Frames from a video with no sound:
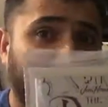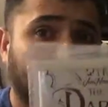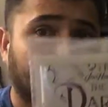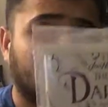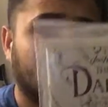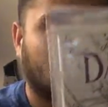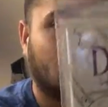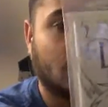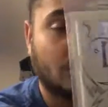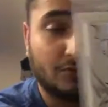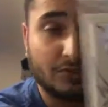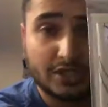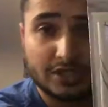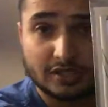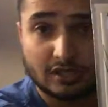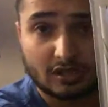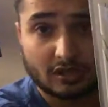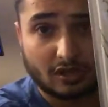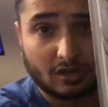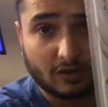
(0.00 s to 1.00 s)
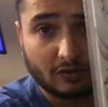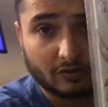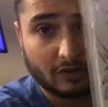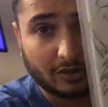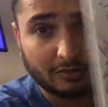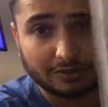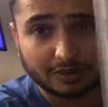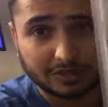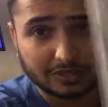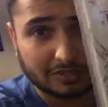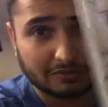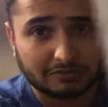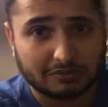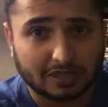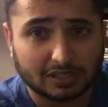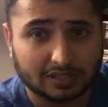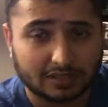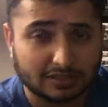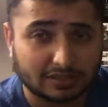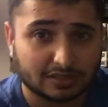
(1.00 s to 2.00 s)
I don't read a lot of comics. I'm
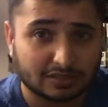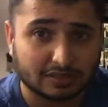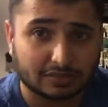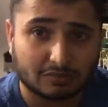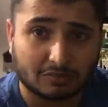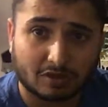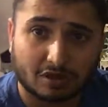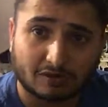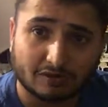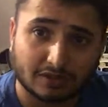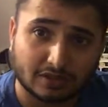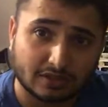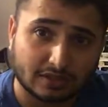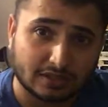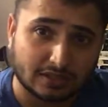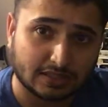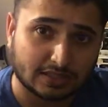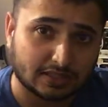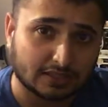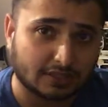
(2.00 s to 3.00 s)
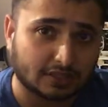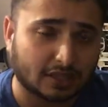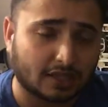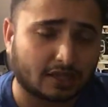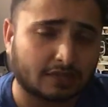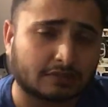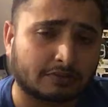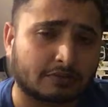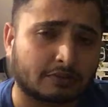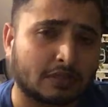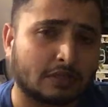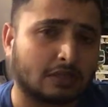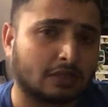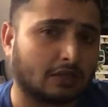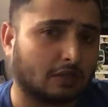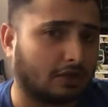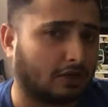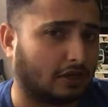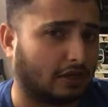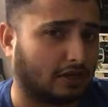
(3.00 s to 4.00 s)
mainly just a Marvel and DC
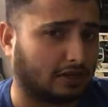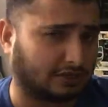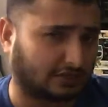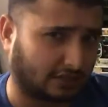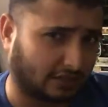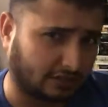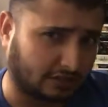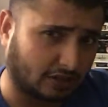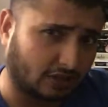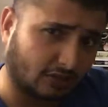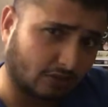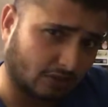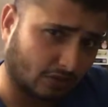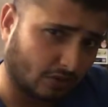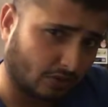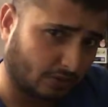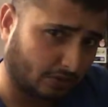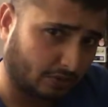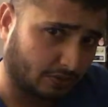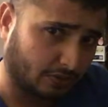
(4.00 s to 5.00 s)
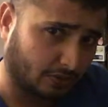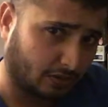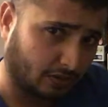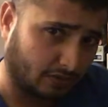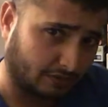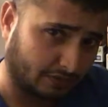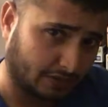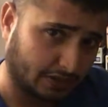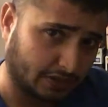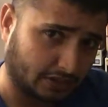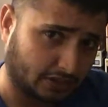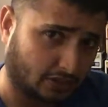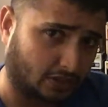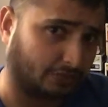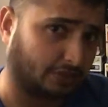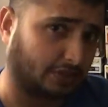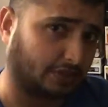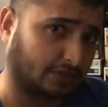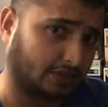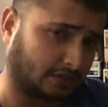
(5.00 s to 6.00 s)
guy, so I don't go through a lot of indie
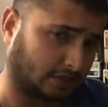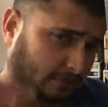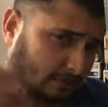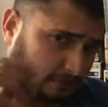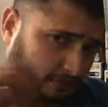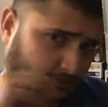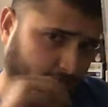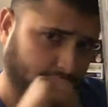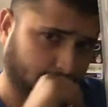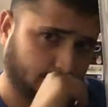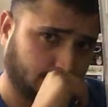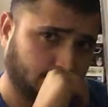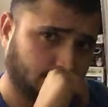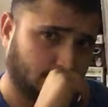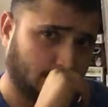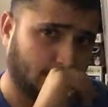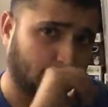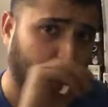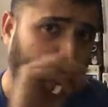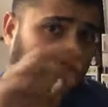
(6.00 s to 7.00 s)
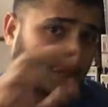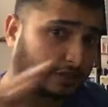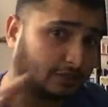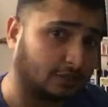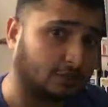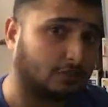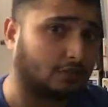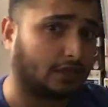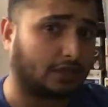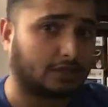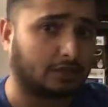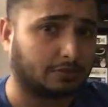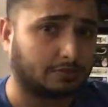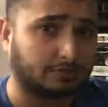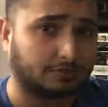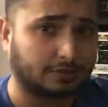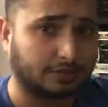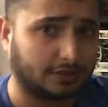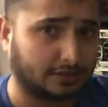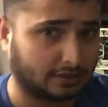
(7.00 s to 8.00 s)
comics when I do end up
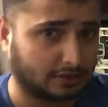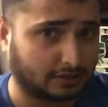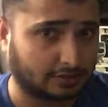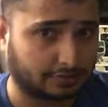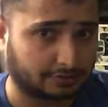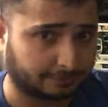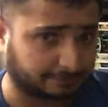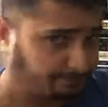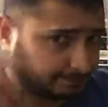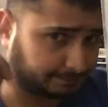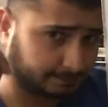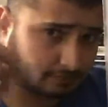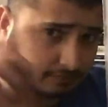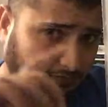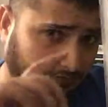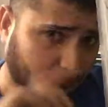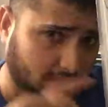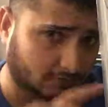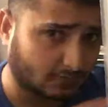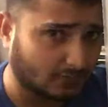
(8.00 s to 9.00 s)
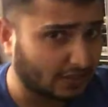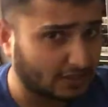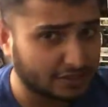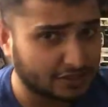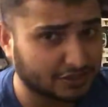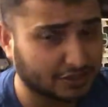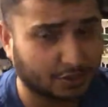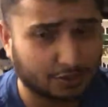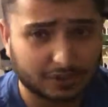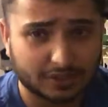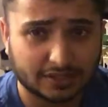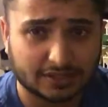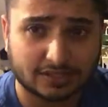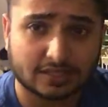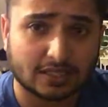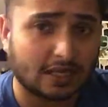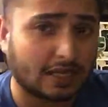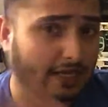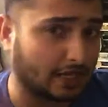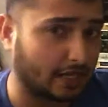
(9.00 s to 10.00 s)
reading some. So this,
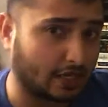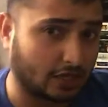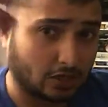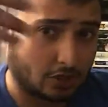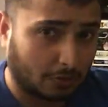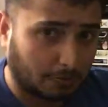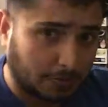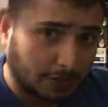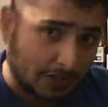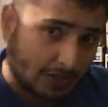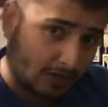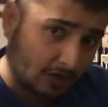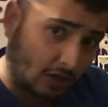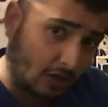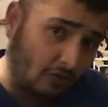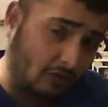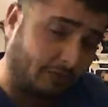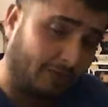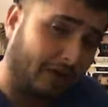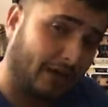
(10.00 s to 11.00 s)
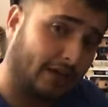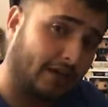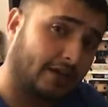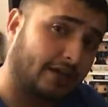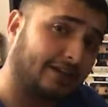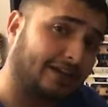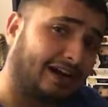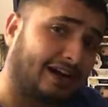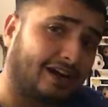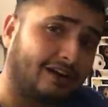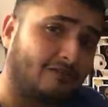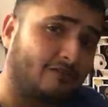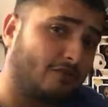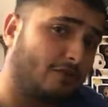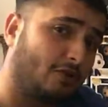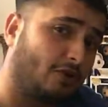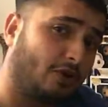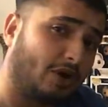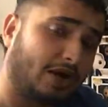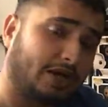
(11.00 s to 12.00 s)
completely over my head. I have
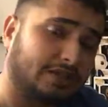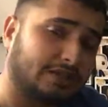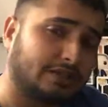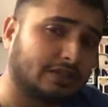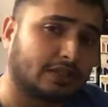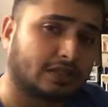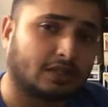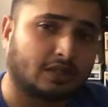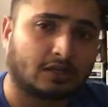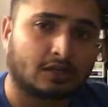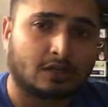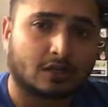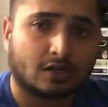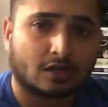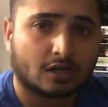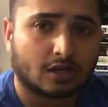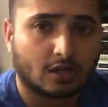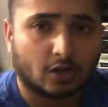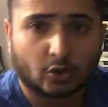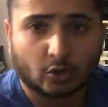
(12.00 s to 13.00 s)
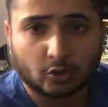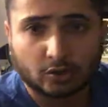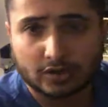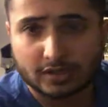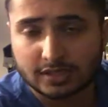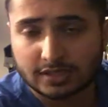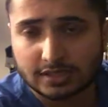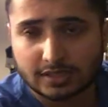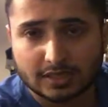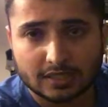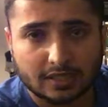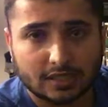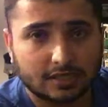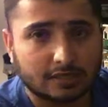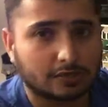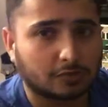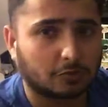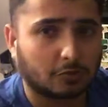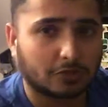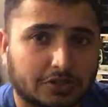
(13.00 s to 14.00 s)
no idea who this
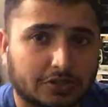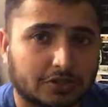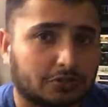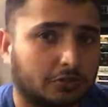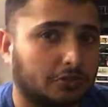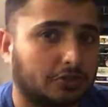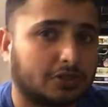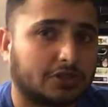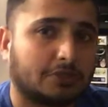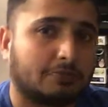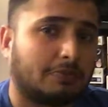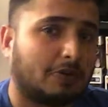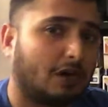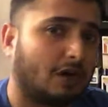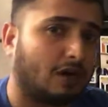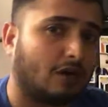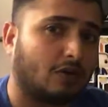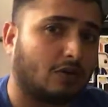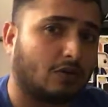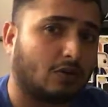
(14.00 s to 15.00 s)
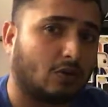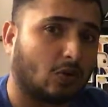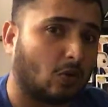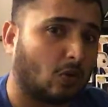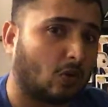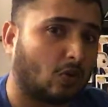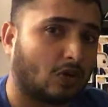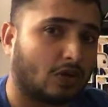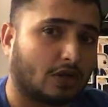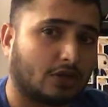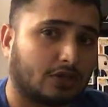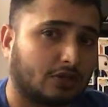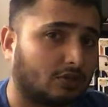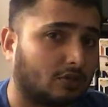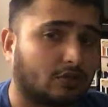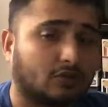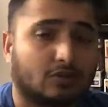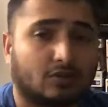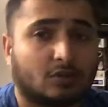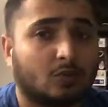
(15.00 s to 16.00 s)
is, story is about, or
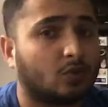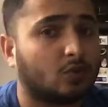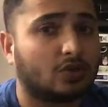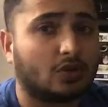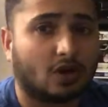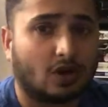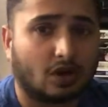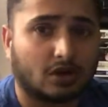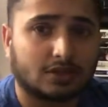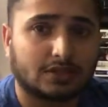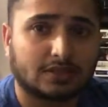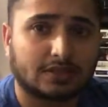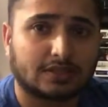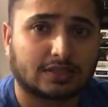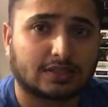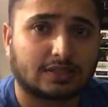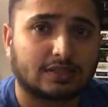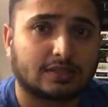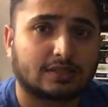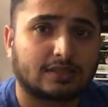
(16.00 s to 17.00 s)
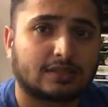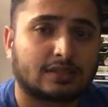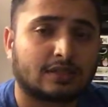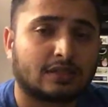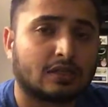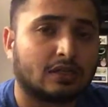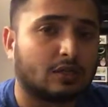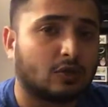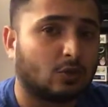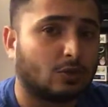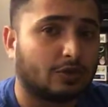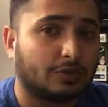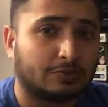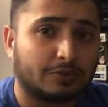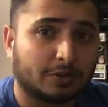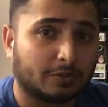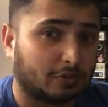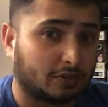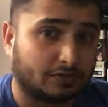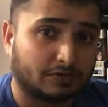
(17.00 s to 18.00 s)
you know, who the artist is, what the
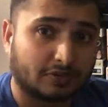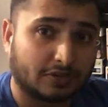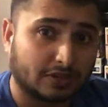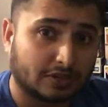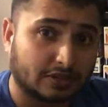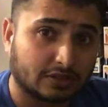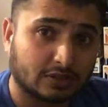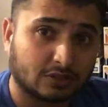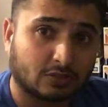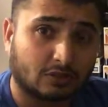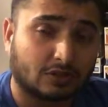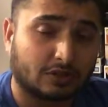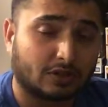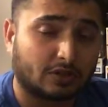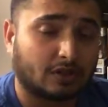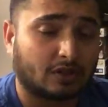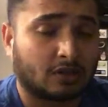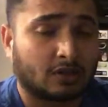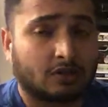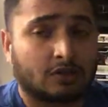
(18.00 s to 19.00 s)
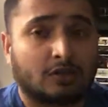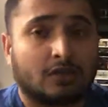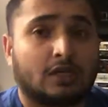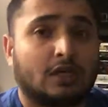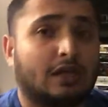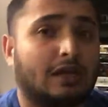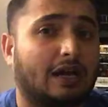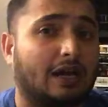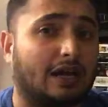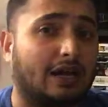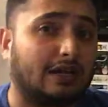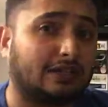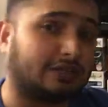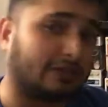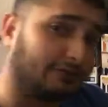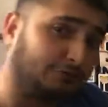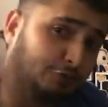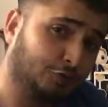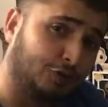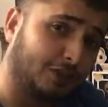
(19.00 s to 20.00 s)
people who've written the story are.
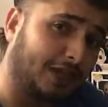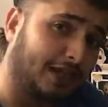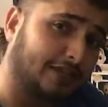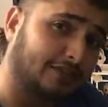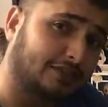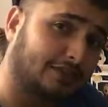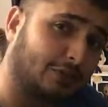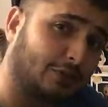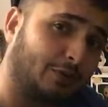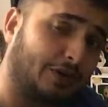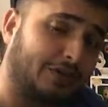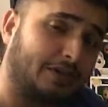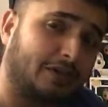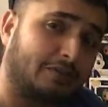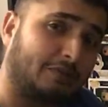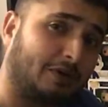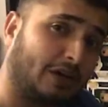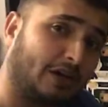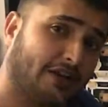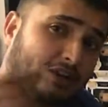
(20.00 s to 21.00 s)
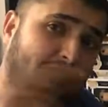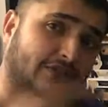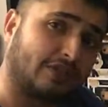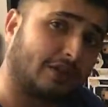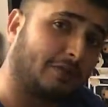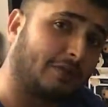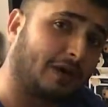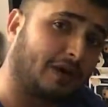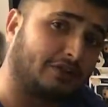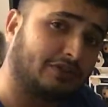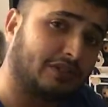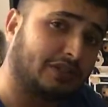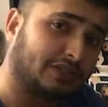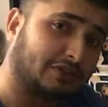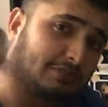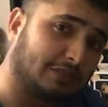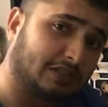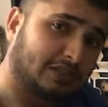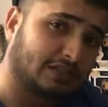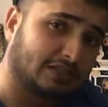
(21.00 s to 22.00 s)
So if you guys know anything about this,
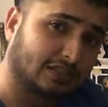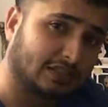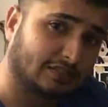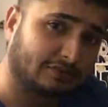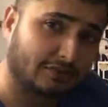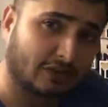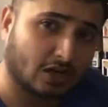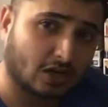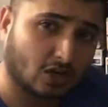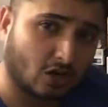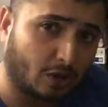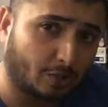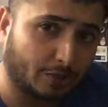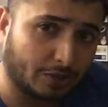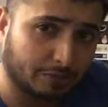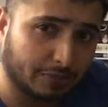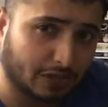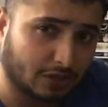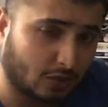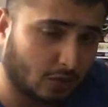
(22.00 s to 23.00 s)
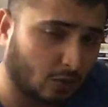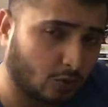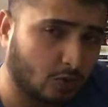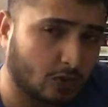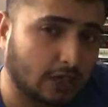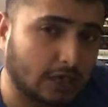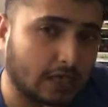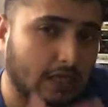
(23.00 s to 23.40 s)
please leave a comment below.